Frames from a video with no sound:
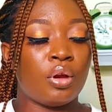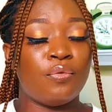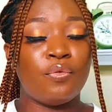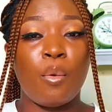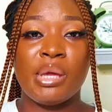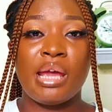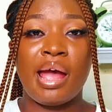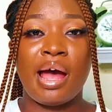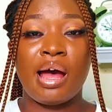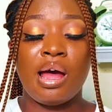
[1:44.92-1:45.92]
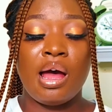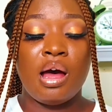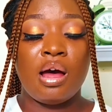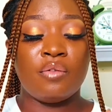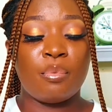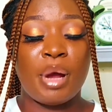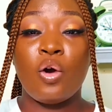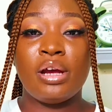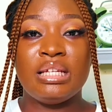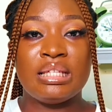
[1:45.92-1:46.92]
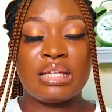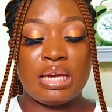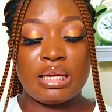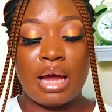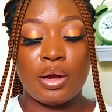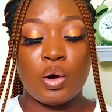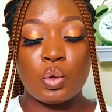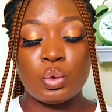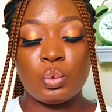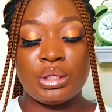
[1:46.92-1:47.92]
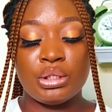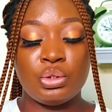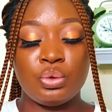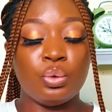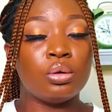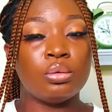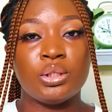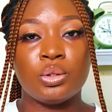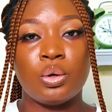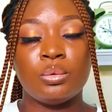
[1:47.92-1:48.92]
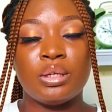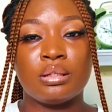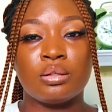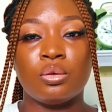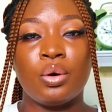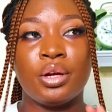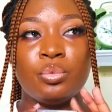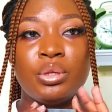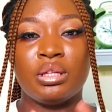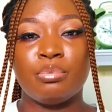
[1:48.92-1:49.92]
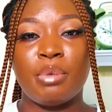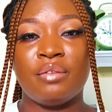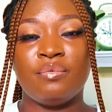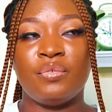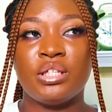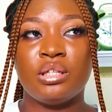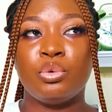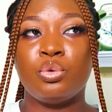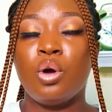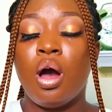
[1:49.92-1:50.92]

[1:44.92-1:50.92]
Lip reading: For me, for my oily skin, I always always go in with this, my invisible